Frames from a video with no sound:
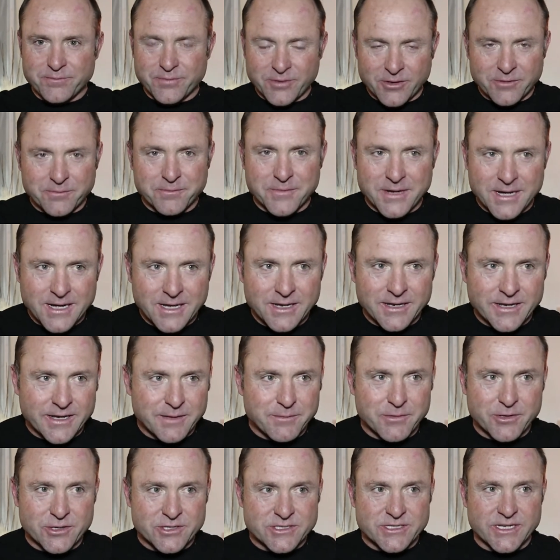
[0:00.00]
Bob Marley
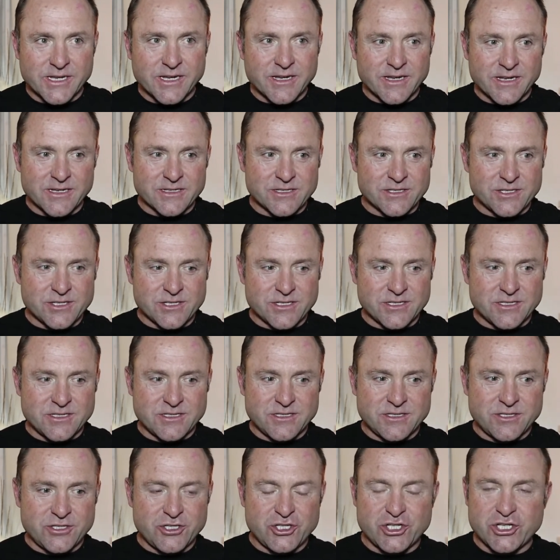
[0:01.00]
music and just
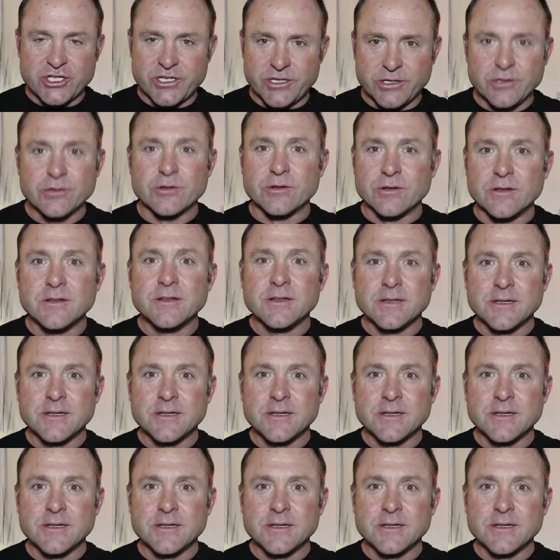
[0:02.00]
chill.